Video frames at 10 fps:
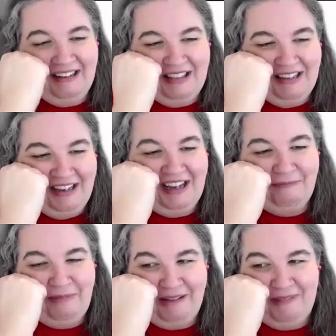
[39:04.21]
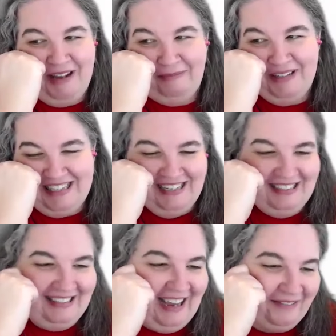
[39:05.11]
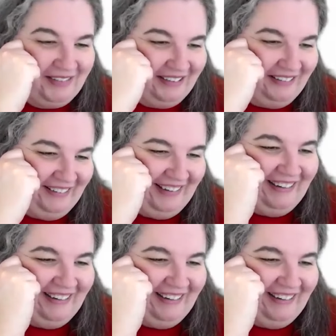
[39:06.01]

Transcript: at, uh, at a bad man of business. Absolutely.